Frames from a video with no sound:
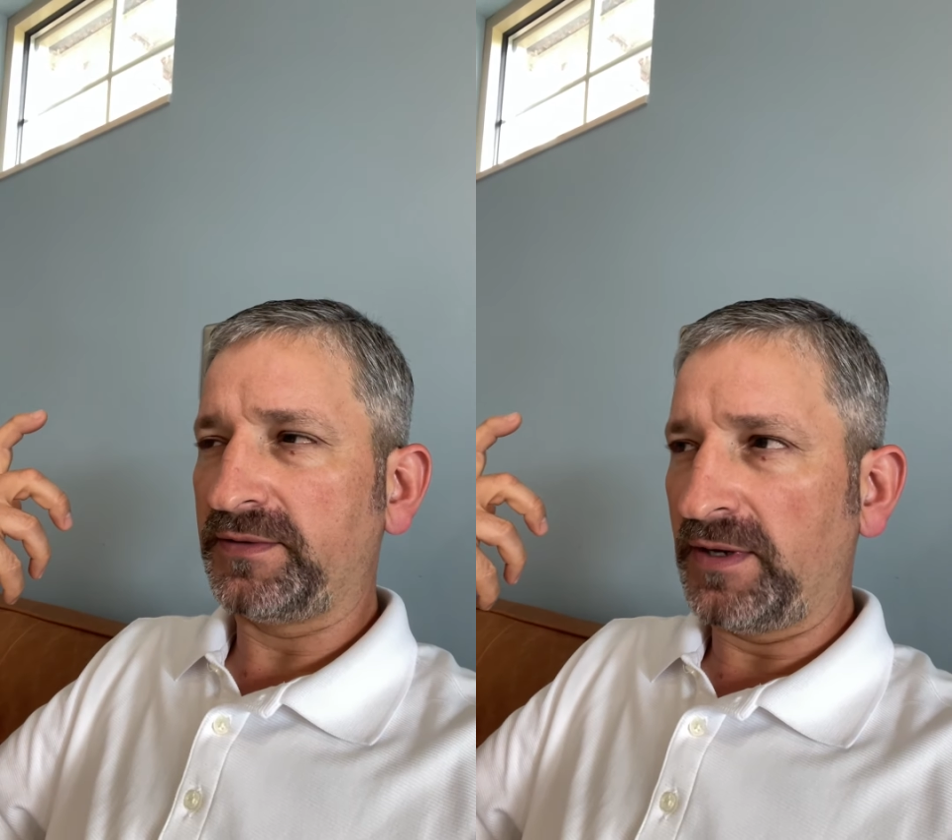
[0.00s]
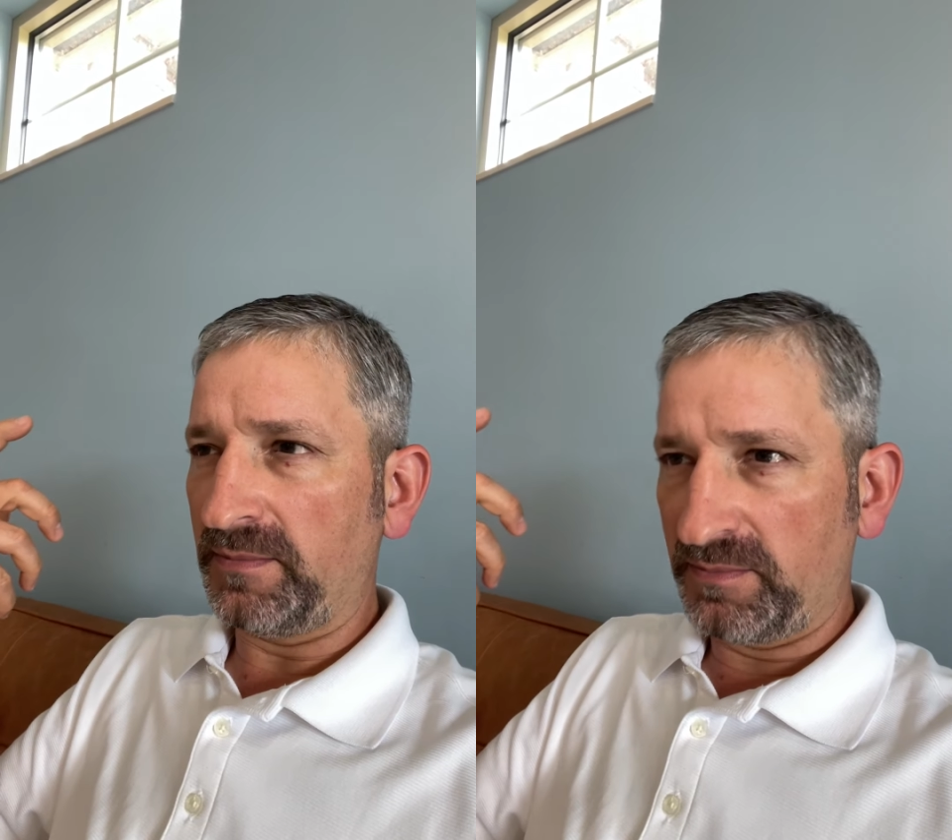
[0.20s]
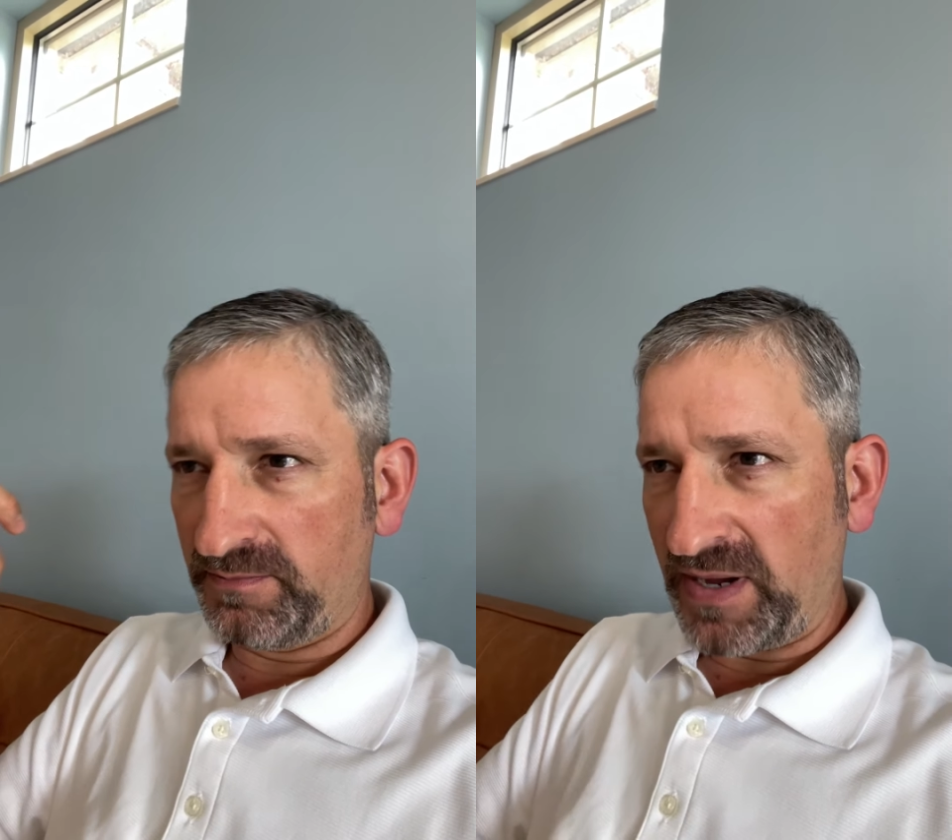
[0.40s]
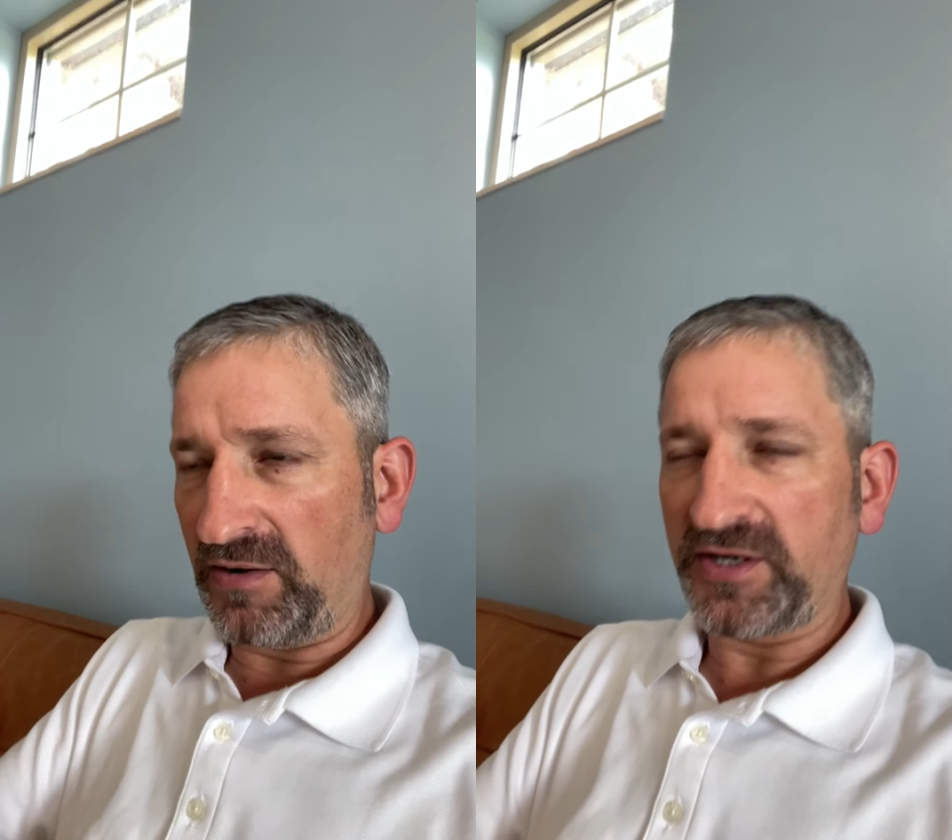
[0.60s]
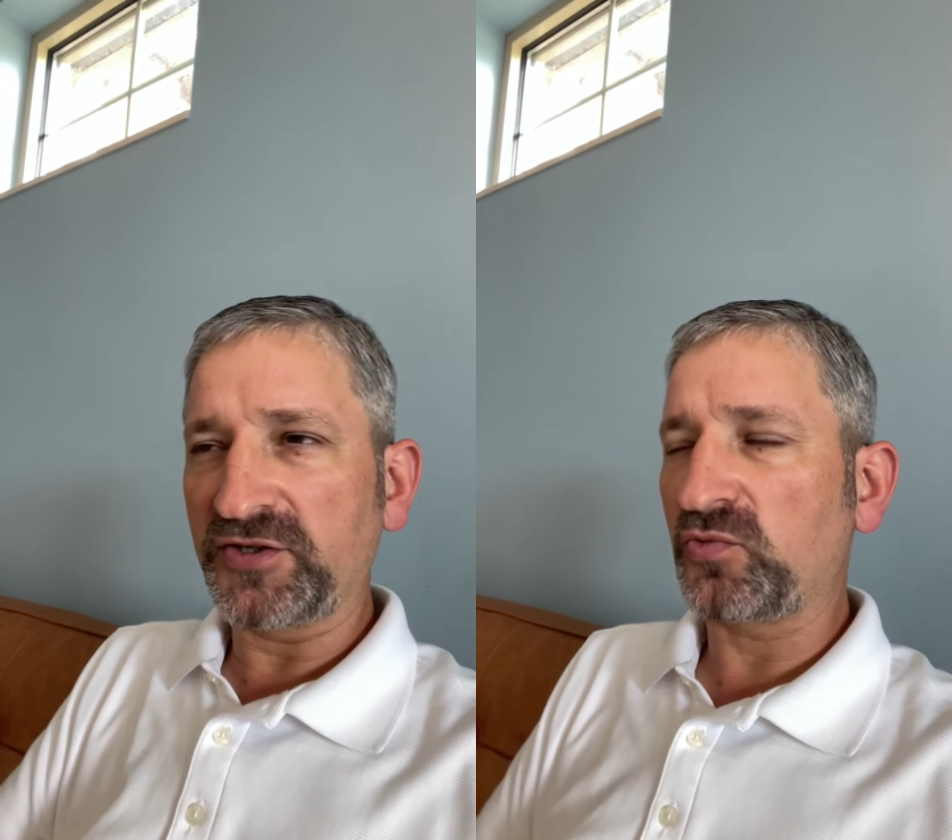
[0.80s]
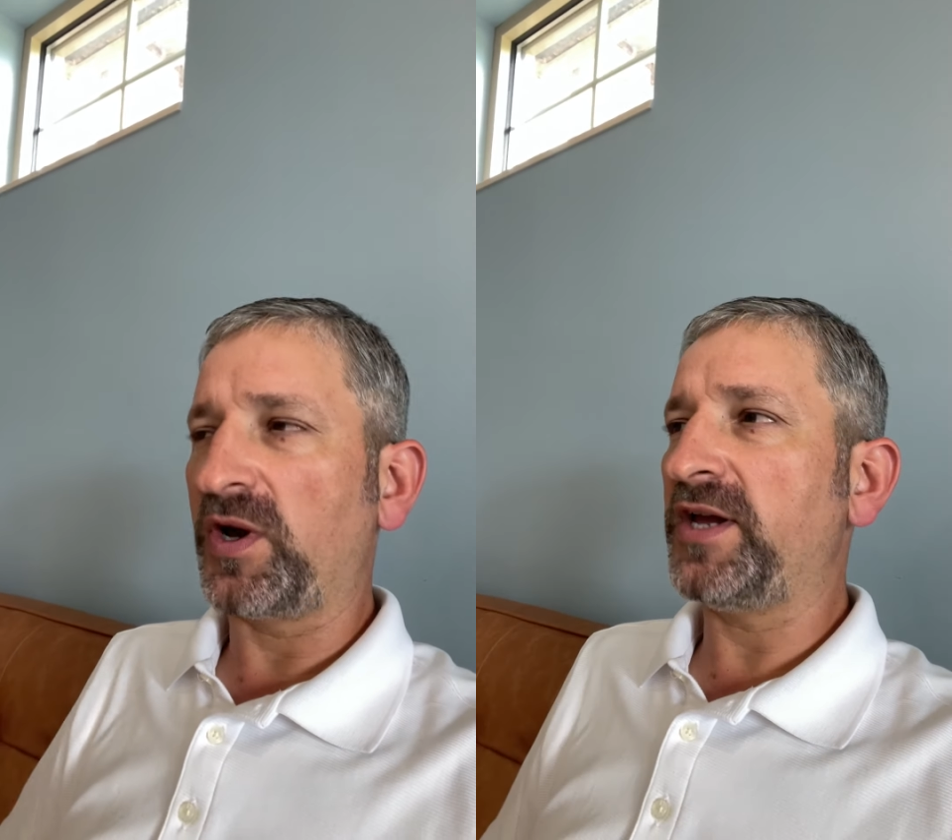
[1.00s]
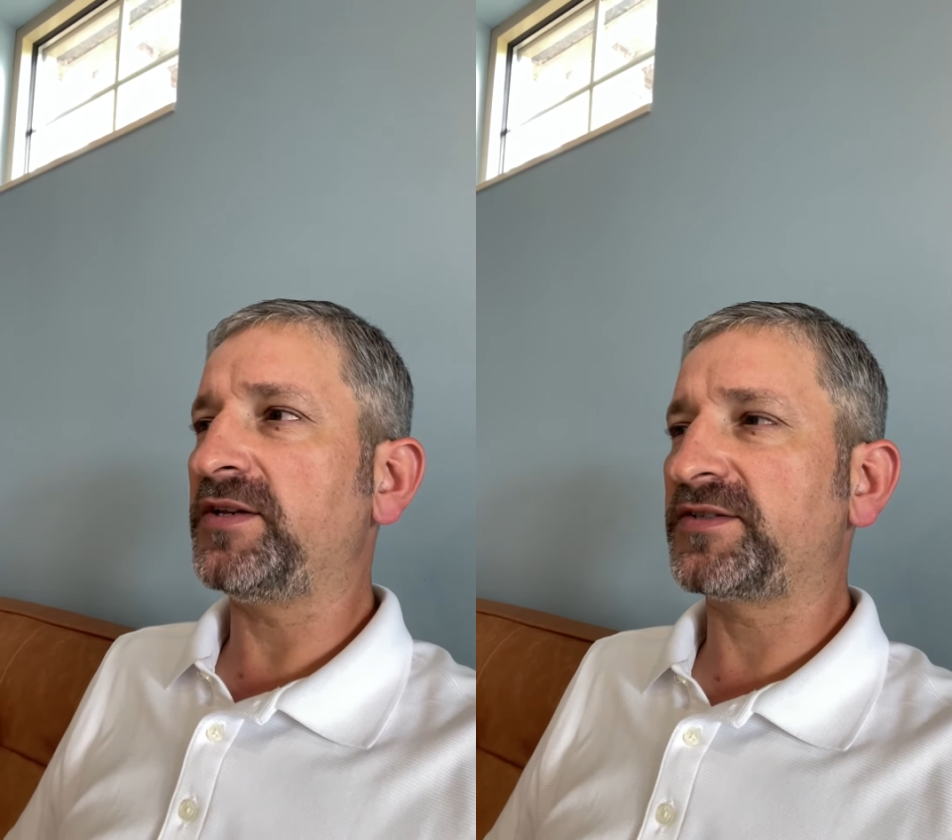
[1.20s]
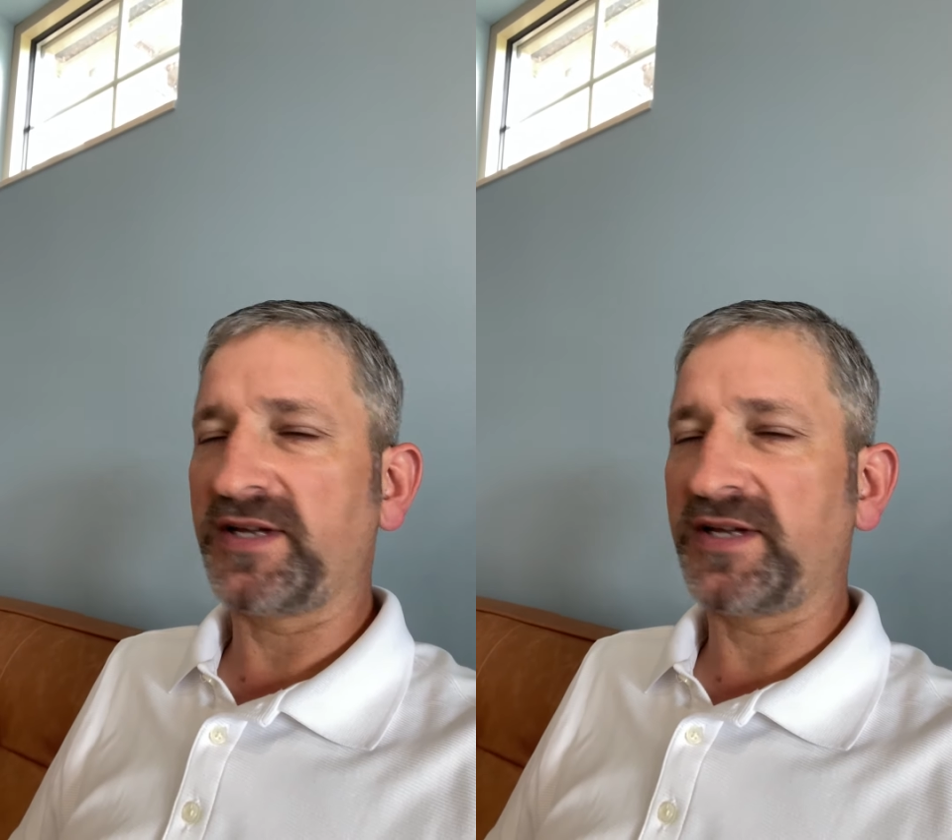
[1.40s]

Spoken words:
about his ways,